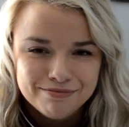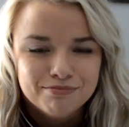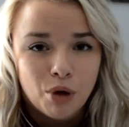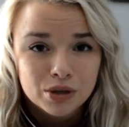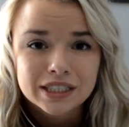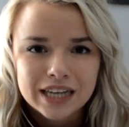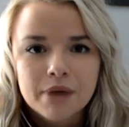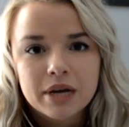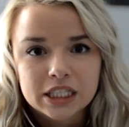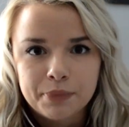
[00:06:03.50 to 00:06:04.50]
most of the
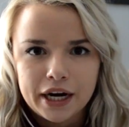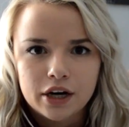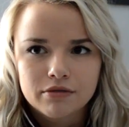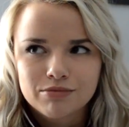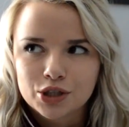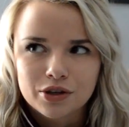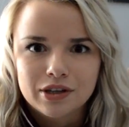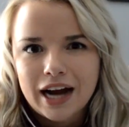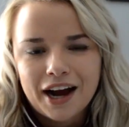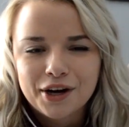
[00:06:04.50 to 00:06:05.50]
time, expired, so they're
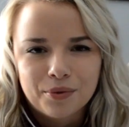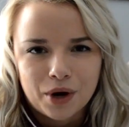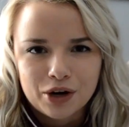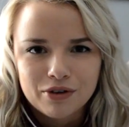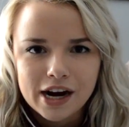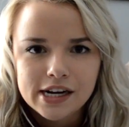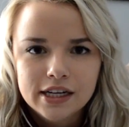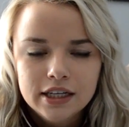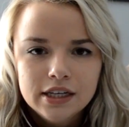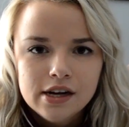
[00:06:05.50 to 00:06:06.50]
not going to work right.
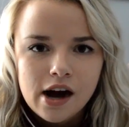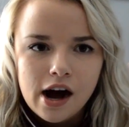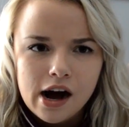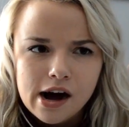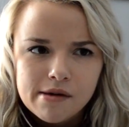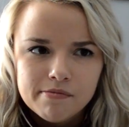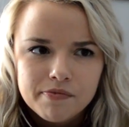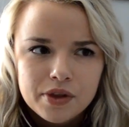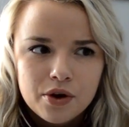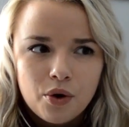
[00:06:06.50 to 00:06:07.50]

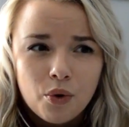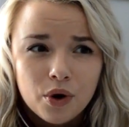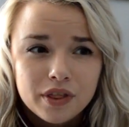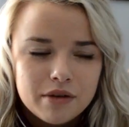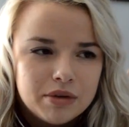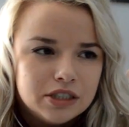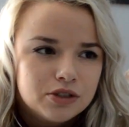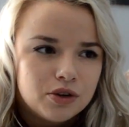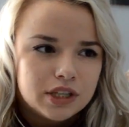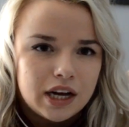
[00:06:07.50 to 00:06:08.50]
Or they've been
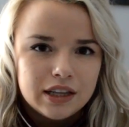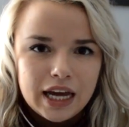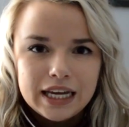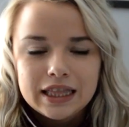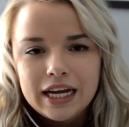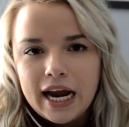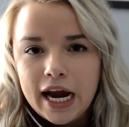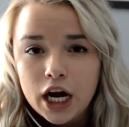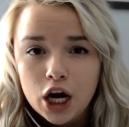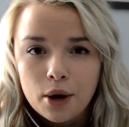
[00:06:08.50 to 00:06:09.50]
sold on like the
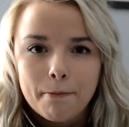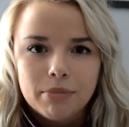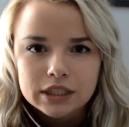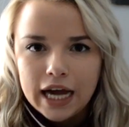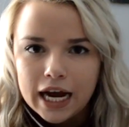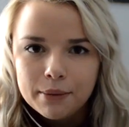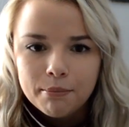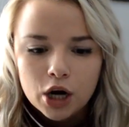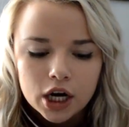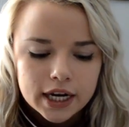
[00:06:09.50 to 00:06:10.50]
hair black
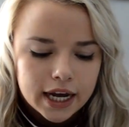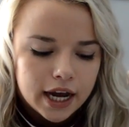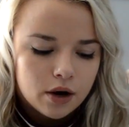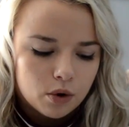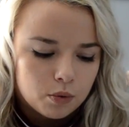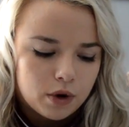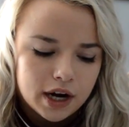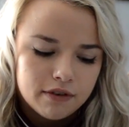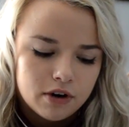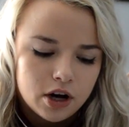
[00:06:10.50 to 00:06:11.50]
market or
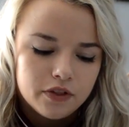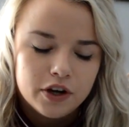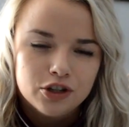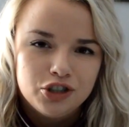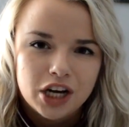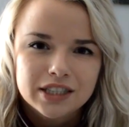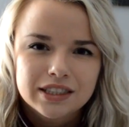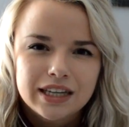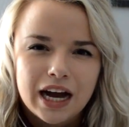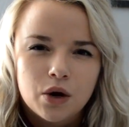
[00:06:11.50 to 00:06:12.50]
whatever. They're
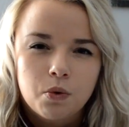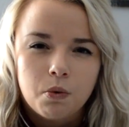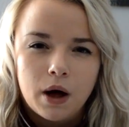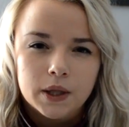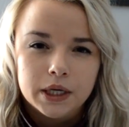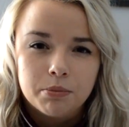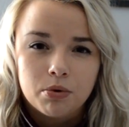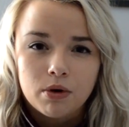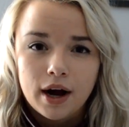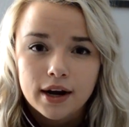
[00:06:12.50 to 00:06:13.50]
just not quality
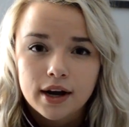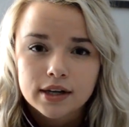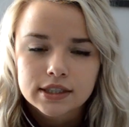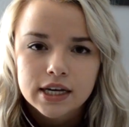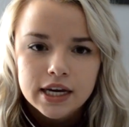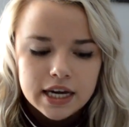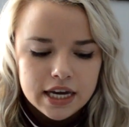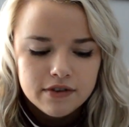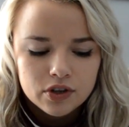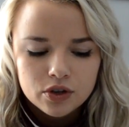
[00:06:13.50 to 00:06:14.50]
products.
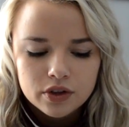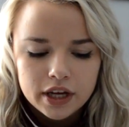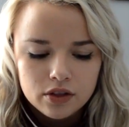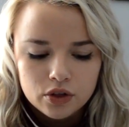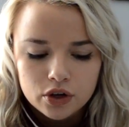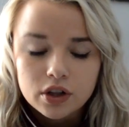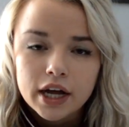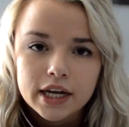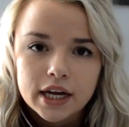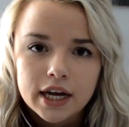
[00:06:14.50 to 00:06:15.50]
Even though they look
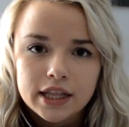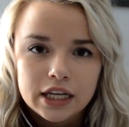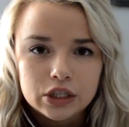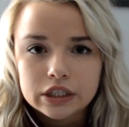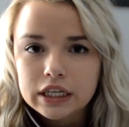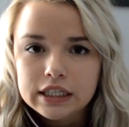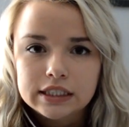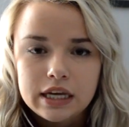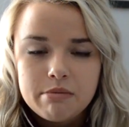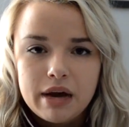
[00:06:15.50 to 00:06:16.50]
like it and they look like the
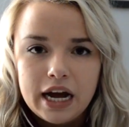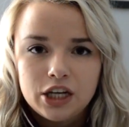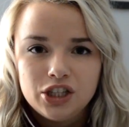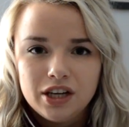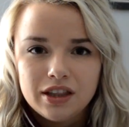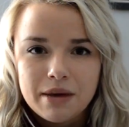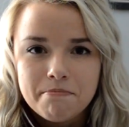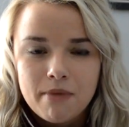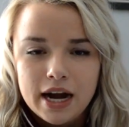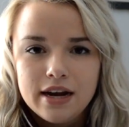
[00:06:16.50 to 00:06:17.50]
same packaging, they
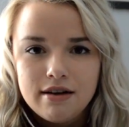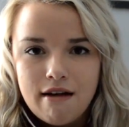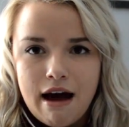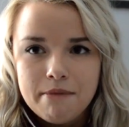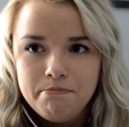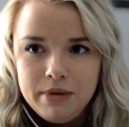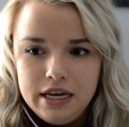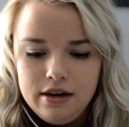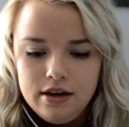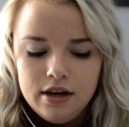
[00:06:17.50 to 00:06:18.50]
might not
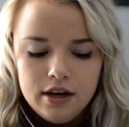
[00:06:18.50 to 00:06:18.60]
be